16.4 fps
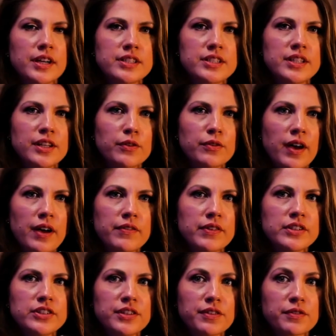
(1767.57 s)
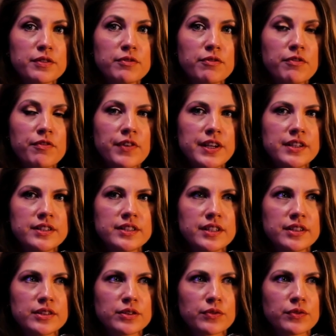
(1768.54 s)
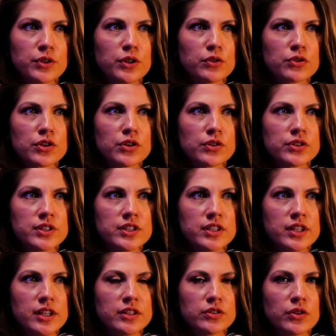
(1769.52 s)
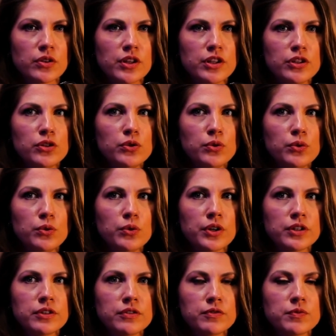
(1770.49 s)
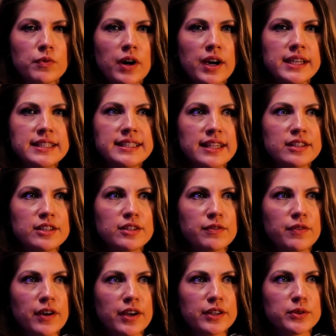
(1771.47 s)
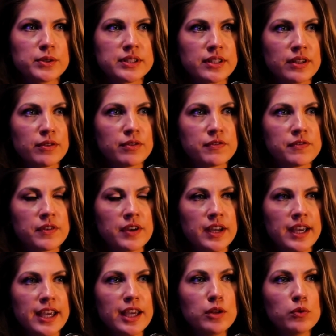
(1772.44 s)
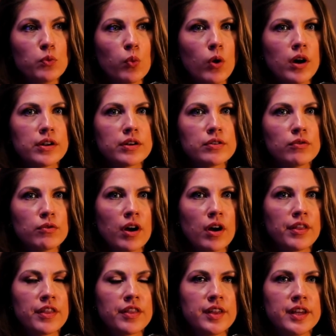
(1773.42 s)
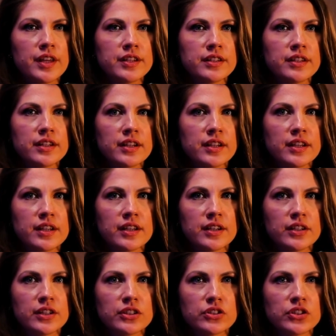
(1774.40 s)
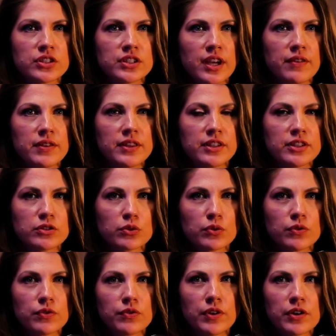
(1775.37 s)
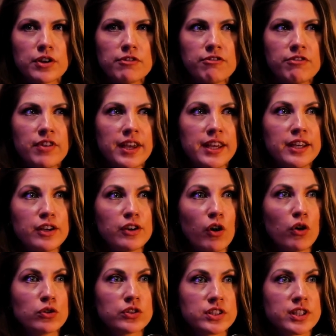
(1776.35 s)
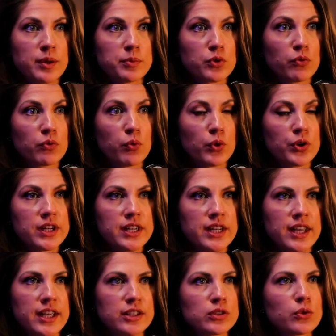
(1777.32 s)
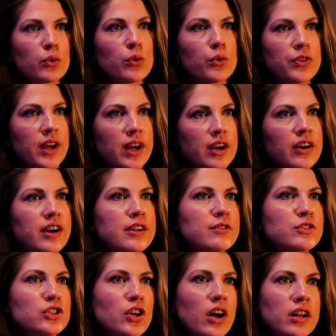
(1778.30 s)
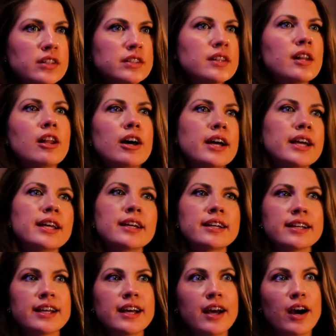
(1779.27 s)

idea of having different faces of curiosity so that you can identify yourself in one rather than just having this sort of very vague concept of what it is, or that kind of childlike,